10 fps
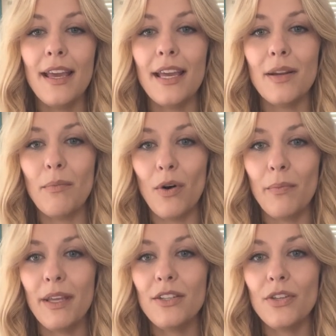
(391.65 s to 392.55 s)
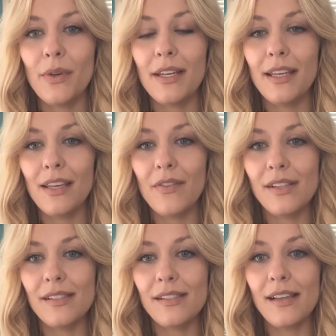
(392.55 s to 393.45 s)
in a moment, you can
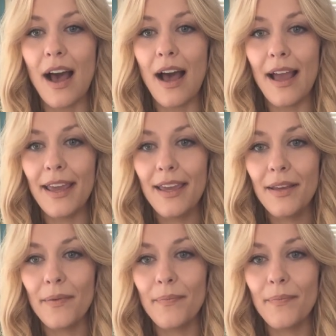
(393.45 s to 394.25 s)
even sigh